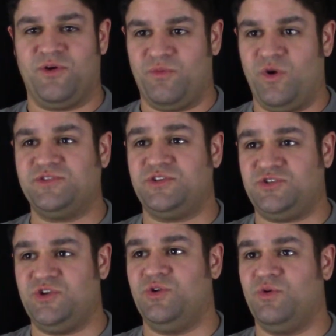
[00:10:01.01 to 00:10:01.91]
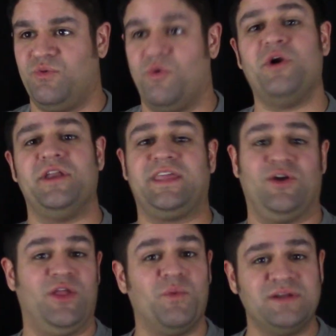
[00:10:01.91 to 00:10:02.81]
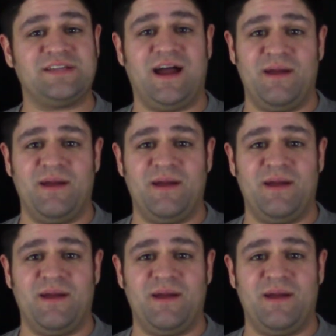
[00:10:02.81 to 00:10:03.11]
or ones that you wanted to kill at one